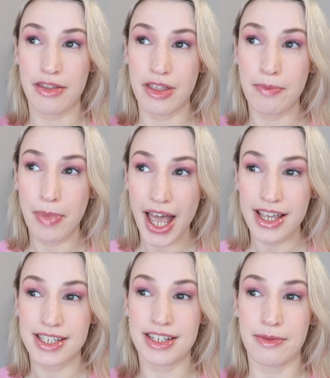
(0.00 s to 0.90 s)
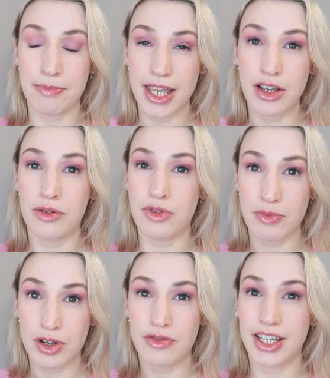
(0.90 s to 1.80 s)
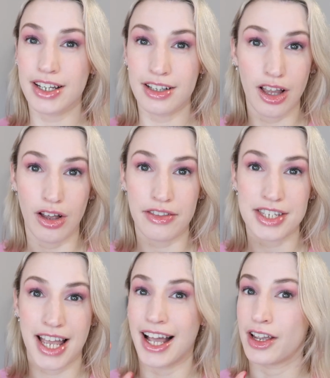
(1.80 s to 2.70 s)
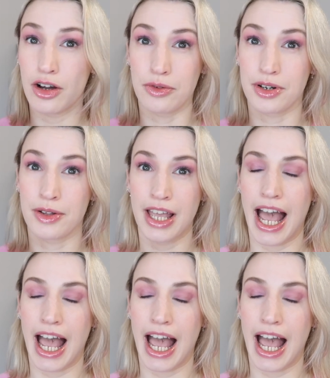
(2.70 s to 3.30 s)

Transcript: the best makeup removing cloths I own,